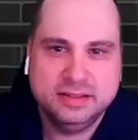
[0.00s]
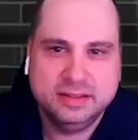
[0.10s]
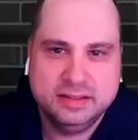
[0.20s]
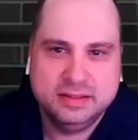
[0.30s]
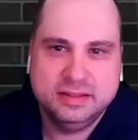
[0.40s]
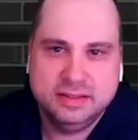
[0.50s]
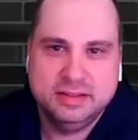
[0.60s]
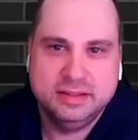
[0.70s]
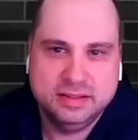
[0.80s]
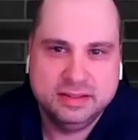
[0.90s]

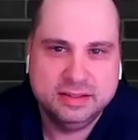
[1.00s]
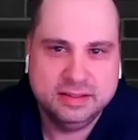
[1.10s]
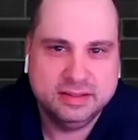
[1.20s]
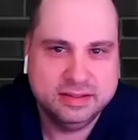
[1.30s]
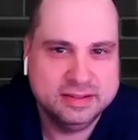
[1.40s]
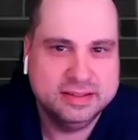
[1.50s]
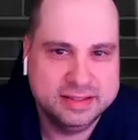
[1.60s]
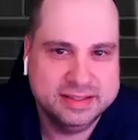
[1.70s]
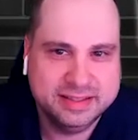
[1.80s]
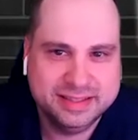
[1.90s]

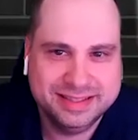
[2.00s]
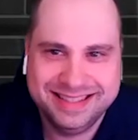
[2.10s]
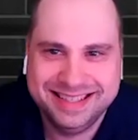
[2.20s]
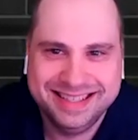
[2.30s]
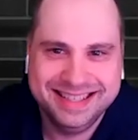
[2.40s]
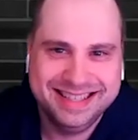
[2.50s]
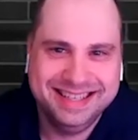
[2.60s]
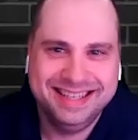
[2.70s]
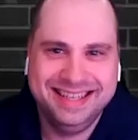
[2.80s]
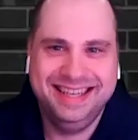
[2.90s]

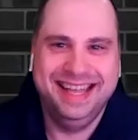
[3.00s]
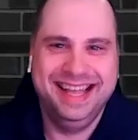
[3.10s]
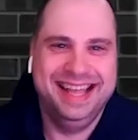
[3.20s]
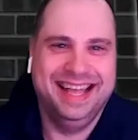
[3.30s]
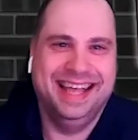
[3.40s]
(not speaking)